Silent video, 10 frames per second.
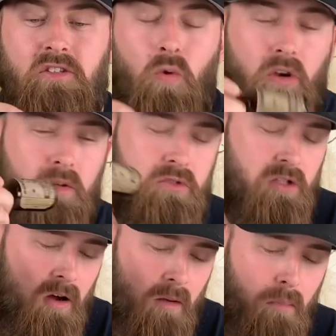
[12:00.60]
you want to
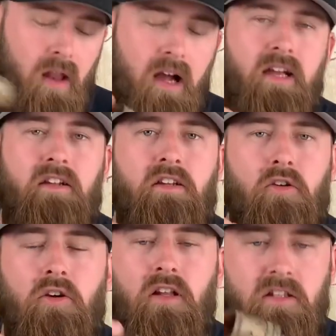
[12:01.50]
start applying the
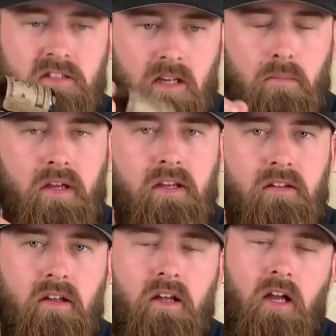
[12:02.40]
oil into your
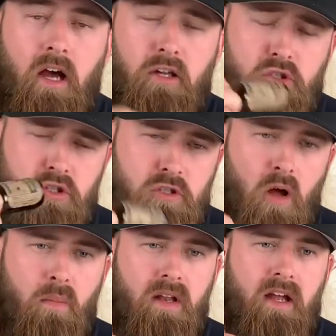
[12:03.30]
beard and
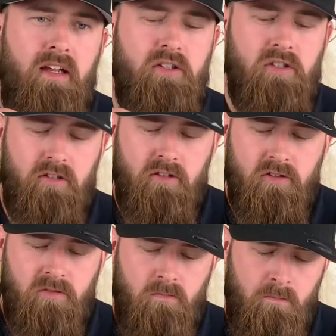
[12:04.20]
stopping that itchiness,